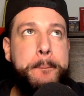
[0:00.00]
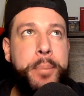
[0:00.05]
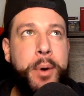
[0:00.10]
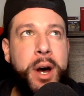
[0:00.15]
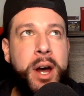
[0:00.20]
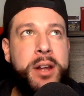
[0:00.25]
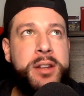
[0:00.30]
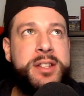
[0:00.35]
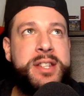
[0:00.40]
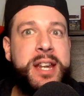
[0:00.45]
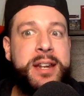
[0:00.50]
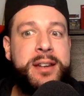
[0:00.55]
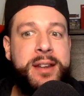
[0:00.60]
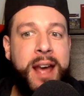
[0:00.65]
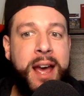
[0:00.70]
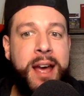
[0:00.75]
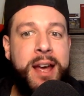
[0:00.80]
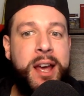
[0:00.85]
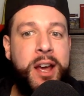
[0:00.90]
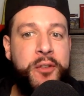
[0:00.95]
But
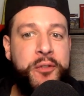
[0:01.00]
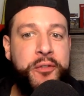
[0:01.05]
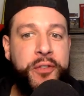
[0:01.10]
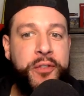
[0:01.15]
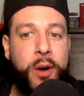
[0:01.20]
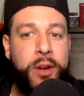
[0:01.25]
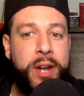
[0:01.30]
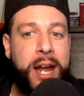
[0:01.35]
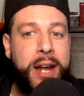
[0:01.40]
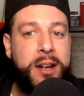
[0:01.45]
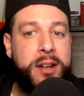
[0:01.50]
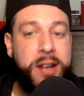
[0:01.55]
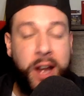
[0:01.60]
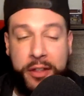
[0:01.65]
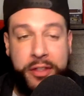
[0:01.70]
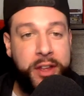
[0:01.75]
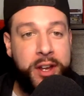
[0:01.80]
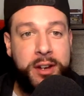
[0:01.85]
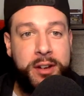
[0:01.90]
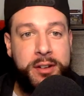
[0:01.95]
today, it felt like
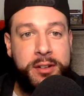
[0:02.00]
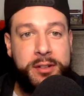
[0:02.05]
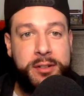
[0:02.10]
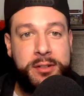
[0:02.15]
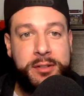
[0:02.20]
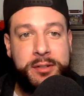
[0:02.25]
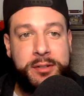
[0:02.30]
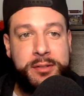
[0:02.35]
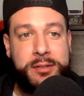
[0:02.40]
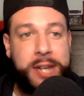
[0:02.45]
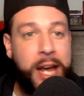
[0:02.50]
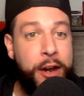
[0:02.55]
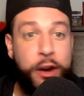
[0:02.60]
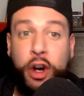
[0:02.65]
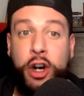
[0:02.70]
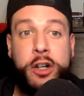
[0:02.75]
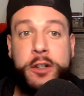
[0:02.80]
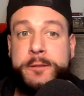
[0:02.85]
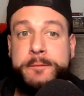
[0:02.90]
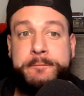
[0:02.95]
nothing at
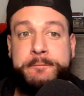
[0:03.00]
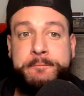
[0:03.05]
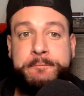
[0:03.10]
all.